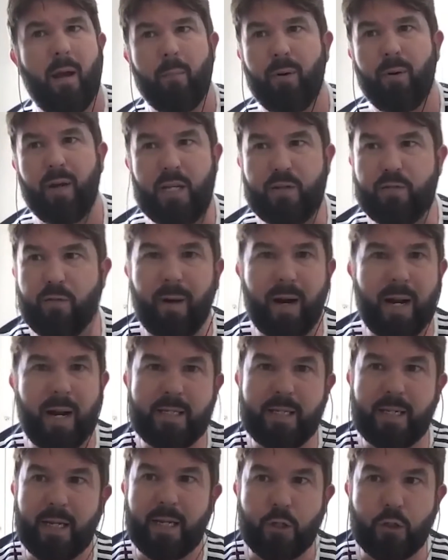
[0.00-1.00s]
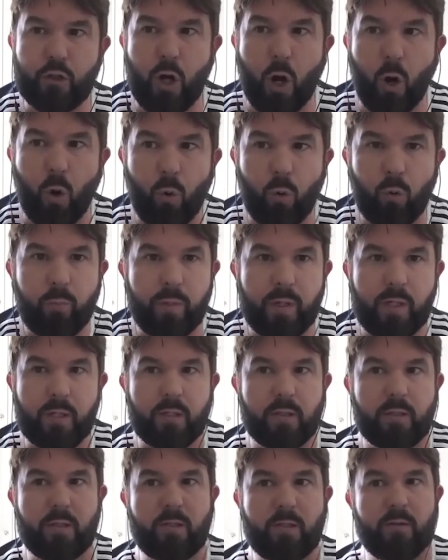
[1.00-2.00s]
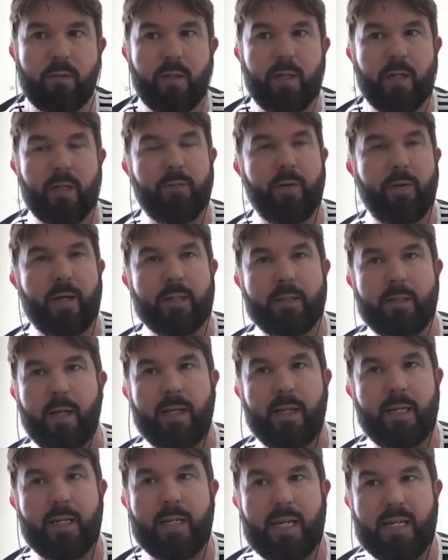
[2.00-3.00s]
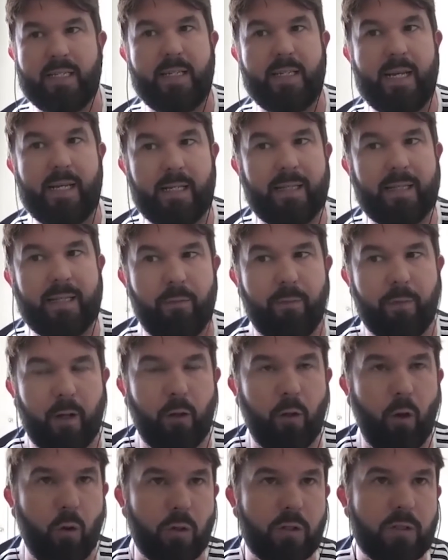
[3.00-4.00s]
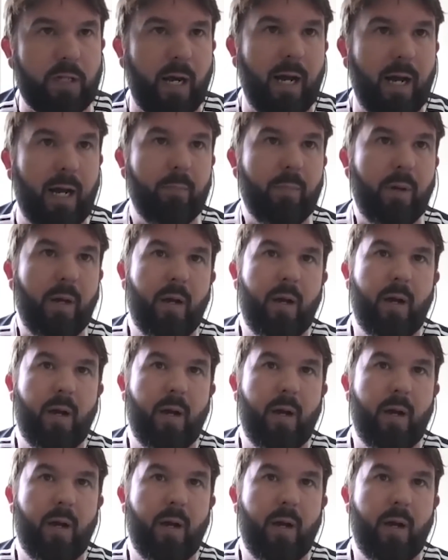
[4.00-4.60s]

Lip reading: Pleased for Mane to get his goal, because it feels like he's needed that for a long time.